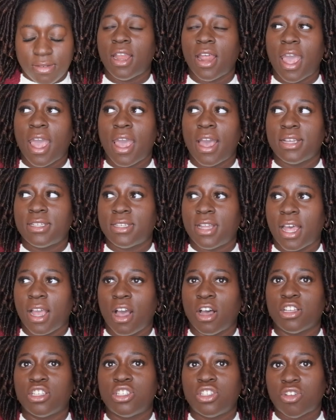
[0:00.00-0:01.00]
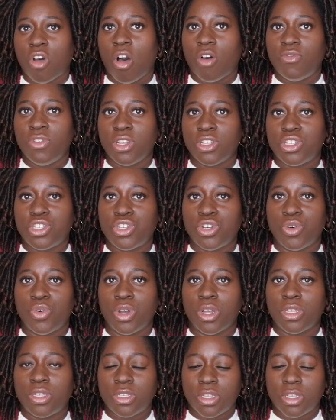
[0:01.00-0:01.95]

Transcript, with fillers: it has like a softness to it.